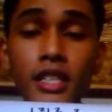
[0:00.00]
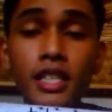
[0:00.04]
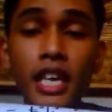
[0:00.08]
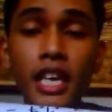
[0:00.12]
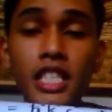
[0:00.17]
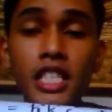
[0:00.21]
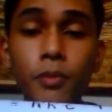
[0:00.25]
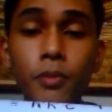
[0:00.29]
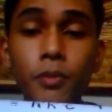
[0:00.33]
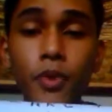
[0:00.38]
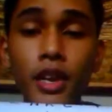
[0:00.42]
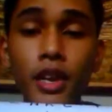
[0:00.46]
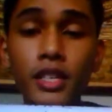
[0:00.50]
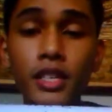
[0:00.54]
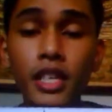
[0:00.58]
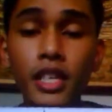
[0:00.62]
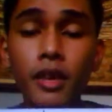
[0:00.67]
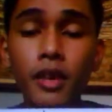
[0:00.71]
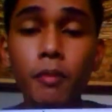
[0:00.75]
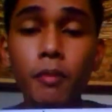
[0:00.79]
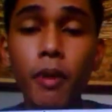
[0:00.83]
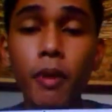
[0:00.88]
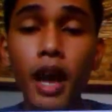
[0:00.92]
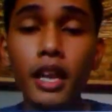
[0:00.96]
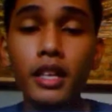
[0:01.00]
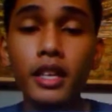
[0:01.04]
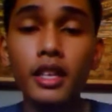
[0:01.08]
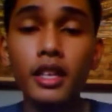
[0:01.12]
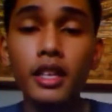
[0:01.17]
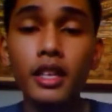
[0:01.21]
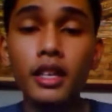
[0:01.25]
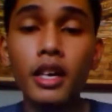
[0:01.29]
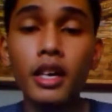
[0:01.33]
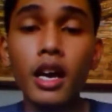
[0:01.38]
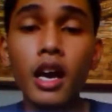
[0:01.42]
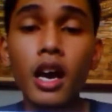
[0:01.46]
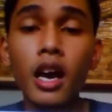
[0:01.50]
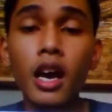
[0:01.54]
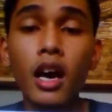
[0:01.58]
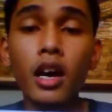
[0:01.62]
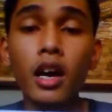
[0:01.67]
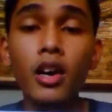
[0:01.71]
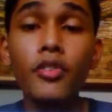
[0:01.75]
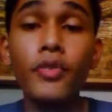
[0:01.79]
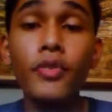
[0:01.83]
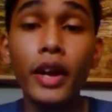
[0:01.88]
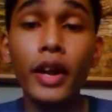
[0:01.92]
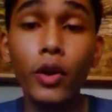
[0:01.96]
expressed by the
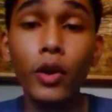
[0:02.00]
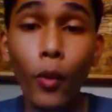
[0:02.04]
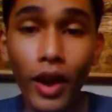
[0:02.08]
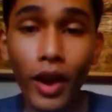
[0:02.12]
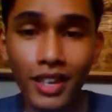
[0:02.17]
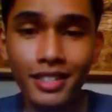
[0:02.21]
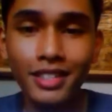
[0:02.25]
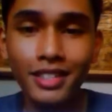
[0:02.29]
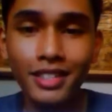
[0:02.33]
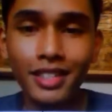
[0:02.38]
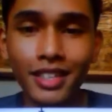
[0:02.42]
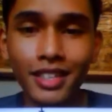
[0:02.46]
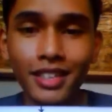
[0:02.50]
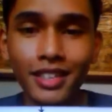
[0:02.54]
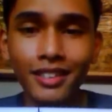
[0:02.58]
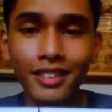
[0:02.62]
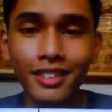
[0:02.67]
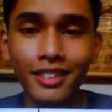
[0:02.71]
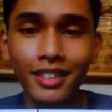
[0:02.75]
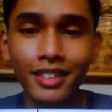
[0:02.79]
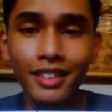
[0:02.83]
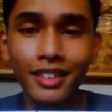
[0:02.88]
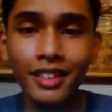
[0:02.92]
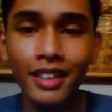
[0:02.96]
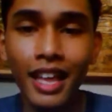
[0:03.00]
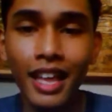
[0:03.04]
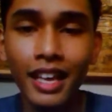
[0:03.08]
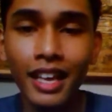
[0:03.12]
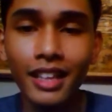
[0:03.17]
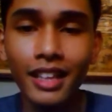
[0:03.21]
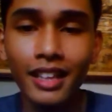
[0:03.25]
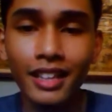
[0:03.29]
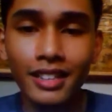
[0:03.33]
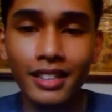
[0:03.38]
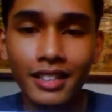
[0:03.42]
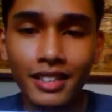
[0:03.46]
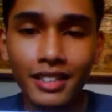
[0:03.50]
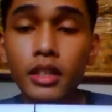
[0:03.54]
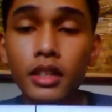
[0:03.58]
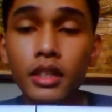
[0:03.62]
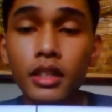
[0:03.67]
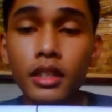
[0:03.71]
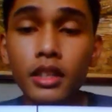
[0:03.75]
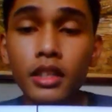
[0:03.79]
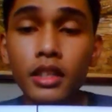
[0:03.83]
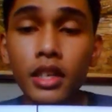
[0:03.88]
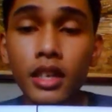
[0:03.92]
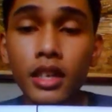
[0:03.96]
frequency like
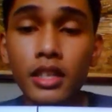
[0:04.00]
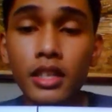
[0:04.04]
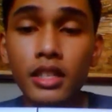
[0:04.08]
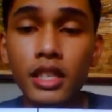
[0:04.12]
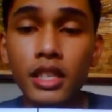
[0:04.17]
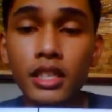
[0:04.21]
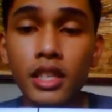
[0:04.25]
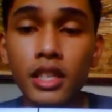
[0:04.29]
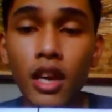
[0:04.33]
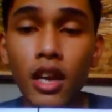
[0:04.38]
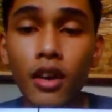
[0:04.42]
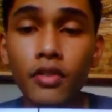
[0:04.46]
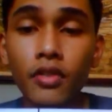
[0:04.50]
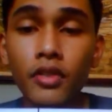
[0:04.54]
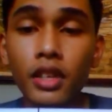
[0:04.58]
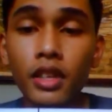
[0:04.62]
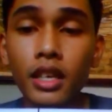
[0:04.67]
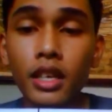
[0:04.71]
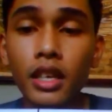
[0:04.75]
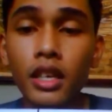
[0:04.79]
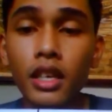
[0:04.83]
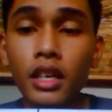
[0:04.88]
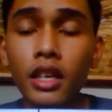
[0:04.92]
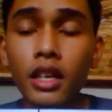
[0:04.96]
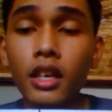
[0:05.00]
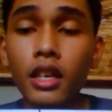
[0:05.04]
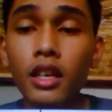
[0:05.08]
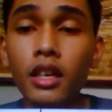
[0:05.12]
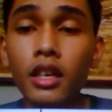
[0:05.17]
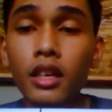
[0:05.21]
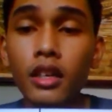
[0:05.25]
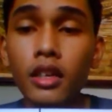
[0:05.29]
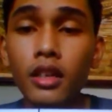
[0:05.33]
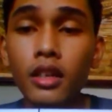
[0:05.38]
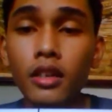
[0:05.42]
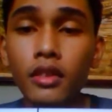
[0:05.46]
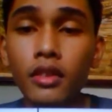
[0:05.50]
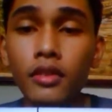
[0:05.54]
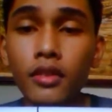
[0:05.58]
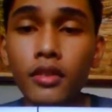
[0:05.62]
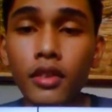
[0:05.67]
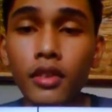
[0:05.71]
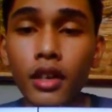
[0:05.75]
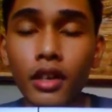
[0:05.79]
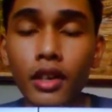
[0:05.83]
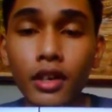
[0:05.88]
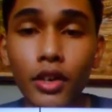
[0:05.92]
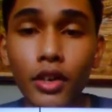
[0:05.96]
this. Consists of the
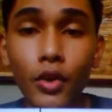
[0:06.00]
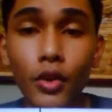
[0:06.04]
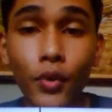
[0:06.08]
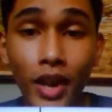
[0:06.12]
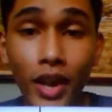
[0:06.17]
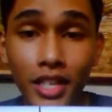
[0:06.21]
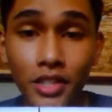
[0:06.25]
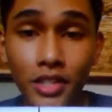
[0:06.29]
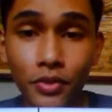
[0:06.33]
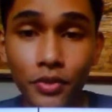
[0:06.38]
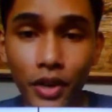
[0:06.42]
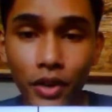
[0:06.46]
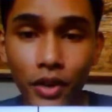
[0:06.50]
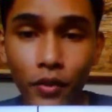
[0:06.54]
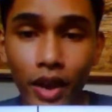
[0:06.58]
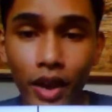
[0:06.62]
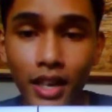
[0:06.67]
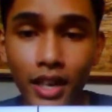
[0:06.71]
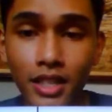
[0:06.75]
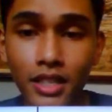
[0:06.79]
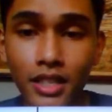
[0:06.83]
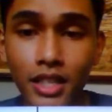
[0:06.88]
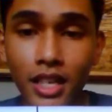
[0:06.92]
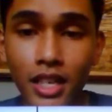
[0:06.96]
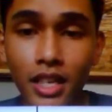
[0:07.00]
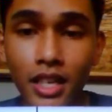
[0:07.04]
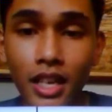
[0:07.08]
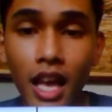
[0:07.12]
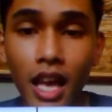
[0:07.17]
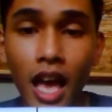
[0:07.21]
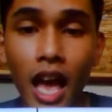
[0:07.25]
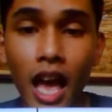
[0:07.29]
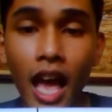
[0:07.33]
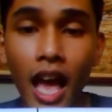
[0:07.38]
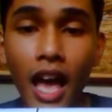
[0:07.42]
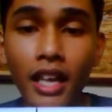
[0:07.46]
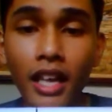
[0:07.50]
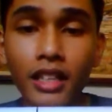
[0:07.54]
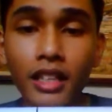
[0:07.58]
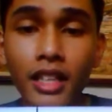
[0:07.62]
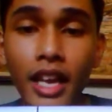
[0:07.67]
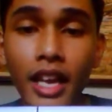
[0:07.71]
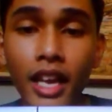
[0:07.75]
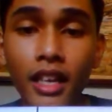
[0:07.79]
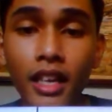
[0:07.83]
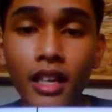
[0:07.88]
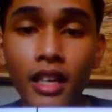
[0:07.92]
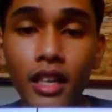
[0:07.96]
rest frequency and
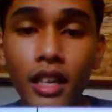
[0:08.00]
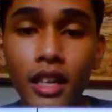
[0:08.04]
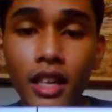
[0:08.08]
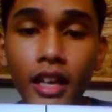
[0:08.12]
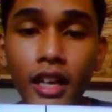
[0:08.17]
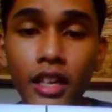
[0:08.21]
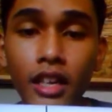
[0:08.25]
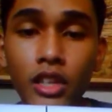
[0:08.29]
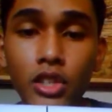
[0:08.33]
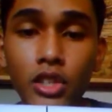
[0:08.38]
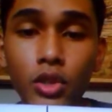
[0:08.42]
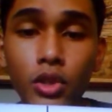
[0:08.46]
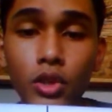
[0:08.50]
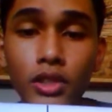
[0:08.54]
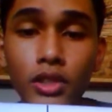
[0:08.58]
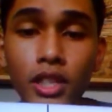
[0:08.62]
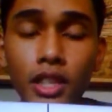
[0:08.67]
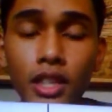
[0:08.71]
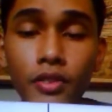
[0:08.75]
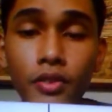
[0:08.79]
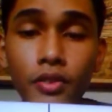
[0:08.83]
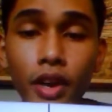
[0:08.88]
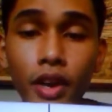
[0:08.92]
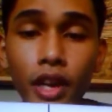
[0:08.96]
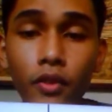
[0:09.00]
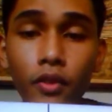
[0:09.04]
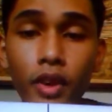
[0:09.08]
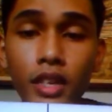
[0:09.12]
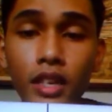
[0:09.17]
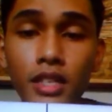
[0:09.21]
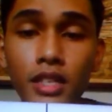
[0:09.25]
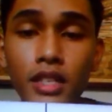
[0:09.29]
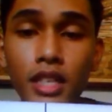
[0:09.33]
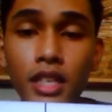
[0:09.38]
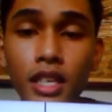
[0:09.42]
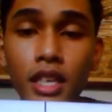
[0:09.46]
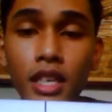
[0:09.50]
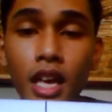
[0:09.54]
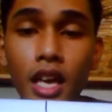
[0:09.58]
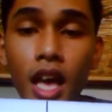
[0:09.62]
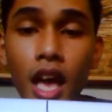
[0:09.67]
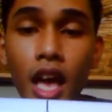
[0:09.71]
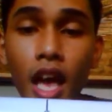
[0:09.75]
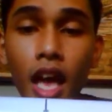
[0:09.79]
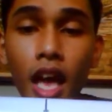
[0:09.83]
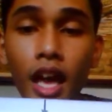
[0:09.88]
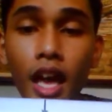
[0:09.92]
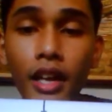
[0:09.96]
then a totally frequency,
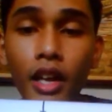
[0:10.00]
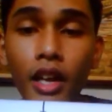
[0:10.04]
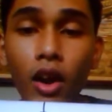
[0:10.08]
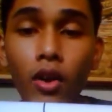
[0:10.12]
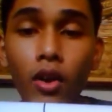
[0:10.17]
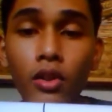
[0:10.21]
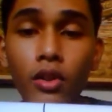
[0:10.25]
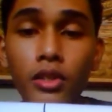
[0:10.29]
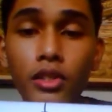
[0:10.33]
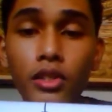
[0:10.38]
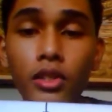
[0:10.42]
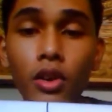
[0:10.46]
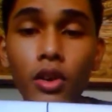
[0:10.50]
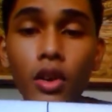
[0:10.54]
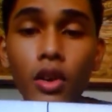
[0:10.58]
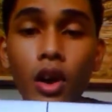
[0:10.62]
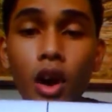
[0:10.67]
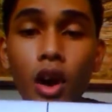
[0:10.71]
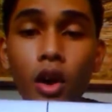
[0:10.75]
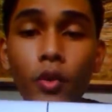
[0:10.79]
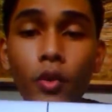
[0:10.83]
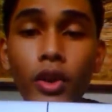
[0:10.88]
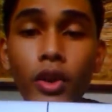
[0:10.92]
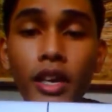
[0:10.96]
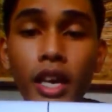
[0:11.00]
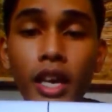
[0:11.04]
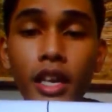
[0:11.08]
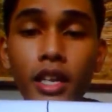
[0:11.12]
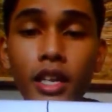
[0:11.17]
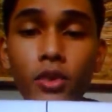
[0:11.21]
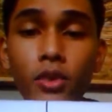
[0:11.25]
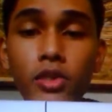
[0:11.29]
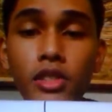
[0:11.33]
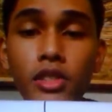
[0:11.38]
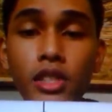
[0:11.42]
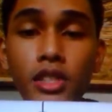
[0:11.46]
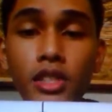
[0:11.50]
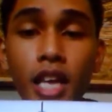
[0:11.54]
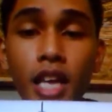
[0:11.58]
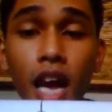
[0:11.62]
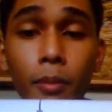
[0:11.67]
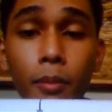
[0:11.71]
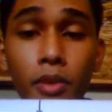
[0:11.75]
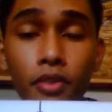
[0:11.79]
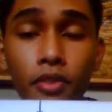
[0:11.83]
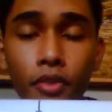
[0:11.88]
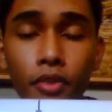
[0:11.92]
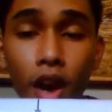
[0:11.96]
and also we can use the
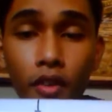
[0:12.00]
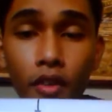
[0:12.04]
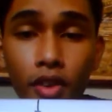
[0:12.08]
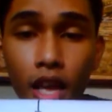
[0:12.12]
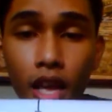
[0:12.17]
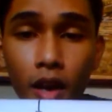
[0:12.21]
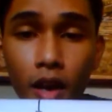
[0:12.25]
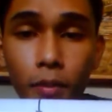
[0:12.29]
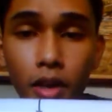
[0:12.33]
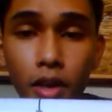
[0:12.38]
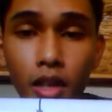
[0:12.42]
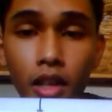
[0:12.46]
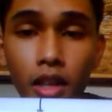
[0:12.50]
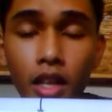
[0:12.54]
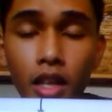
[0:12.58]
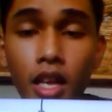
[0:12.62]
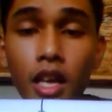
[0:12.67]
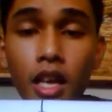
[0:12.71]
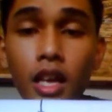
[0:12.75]
dummy variable